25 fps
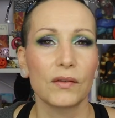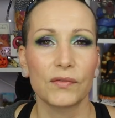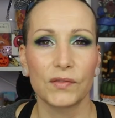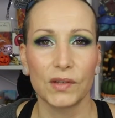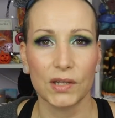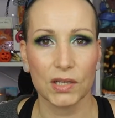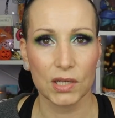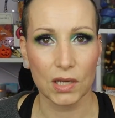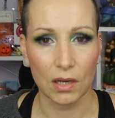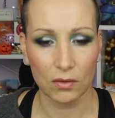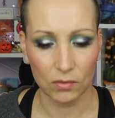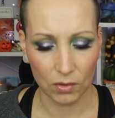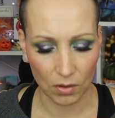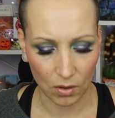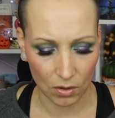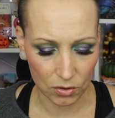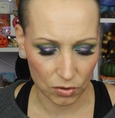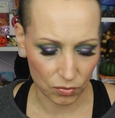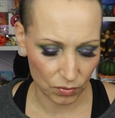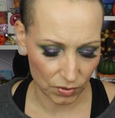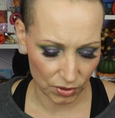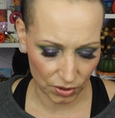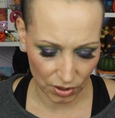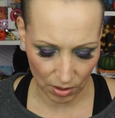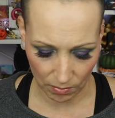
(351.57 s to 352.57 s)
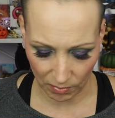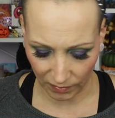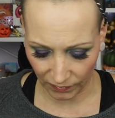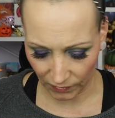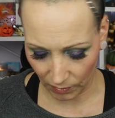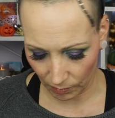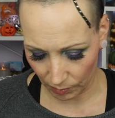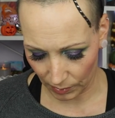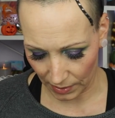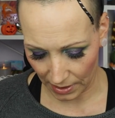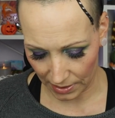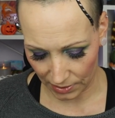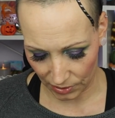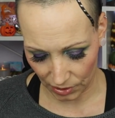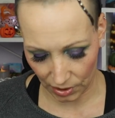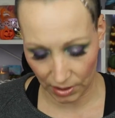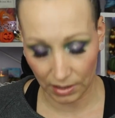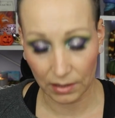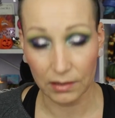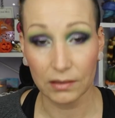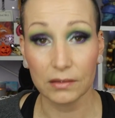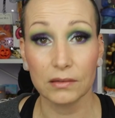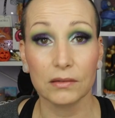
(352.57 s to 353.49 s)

have discount codes with some of the brands here,